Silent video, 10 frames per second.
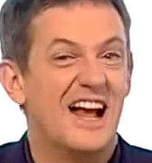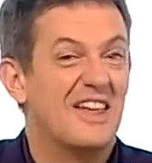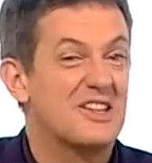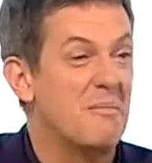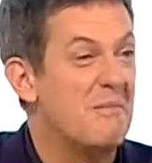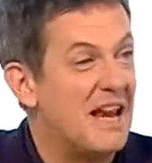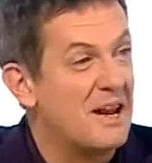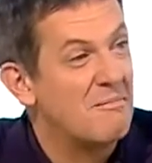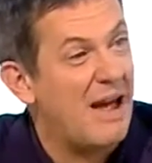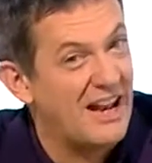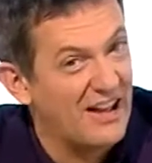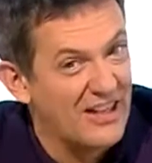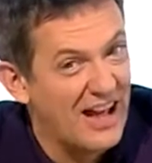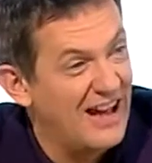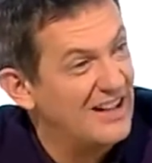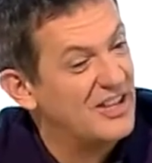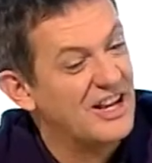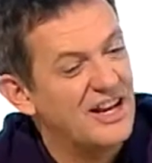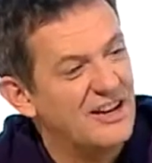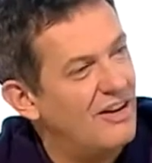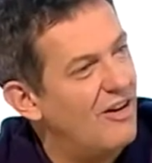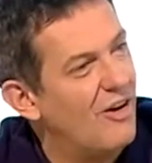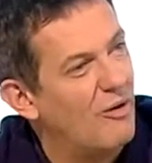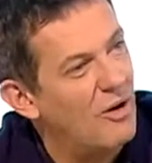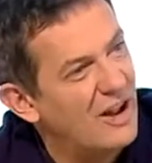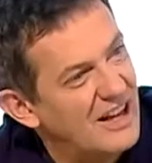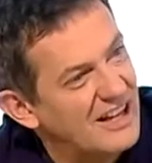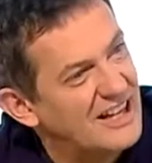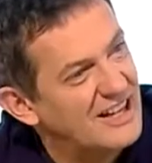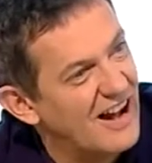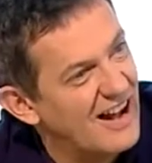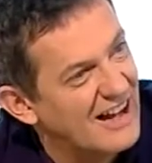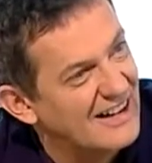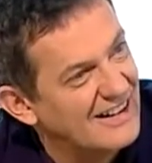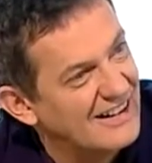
there's a million men out there thinking, oh, what a lucky guy.